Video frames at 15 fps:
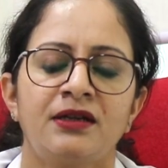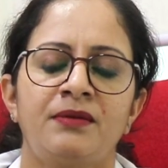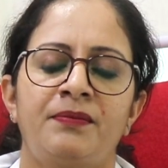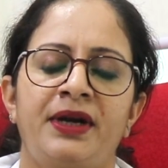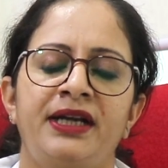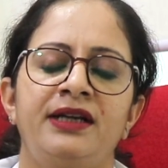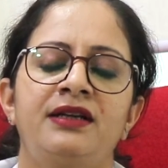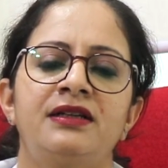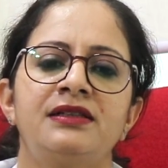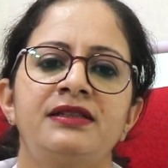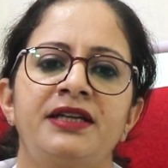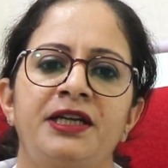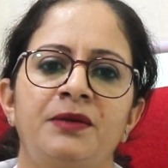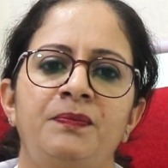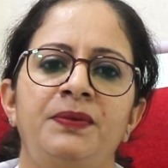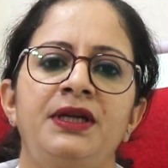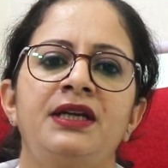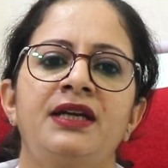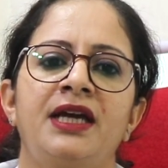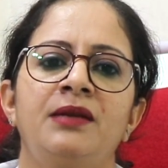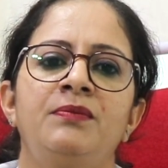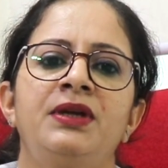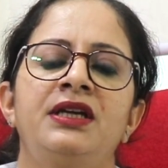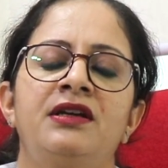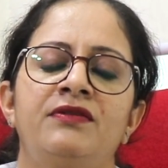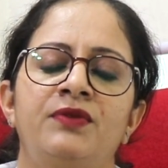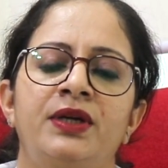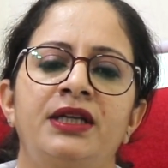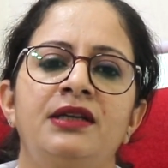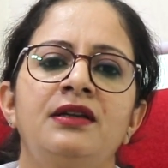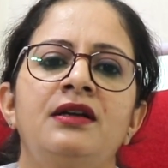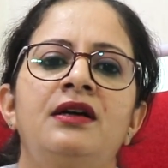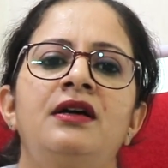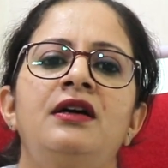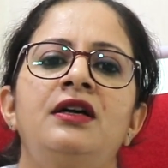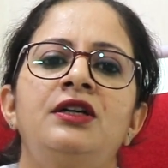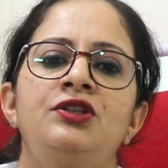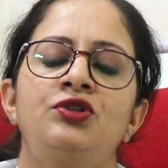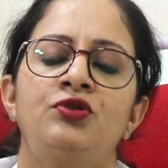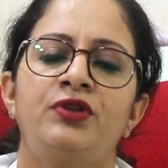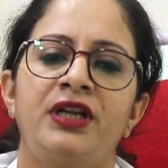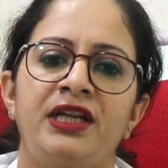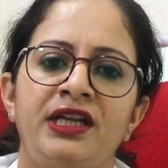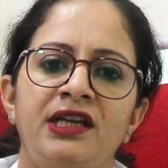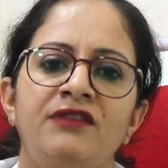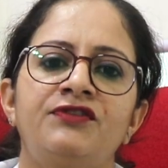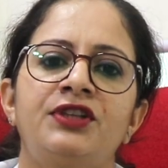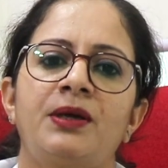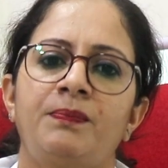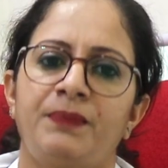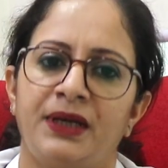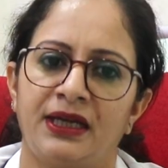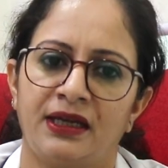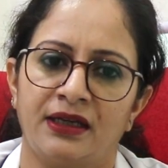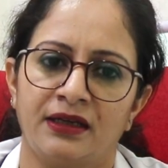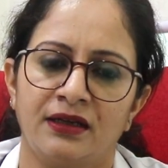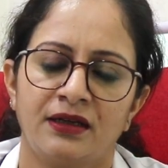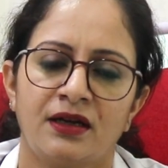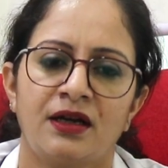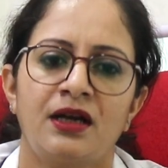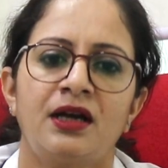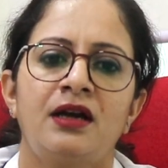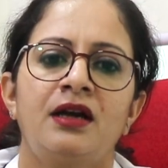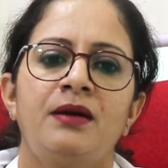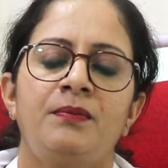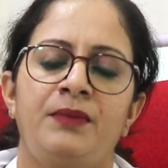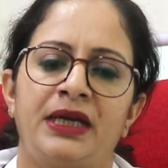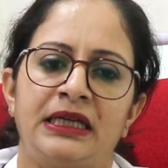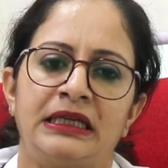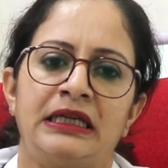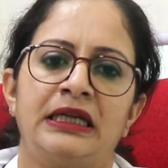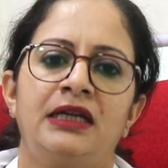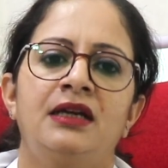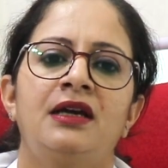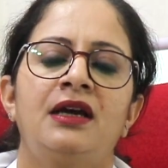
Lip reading: Medical therapy can be given to relieve the pain mainly.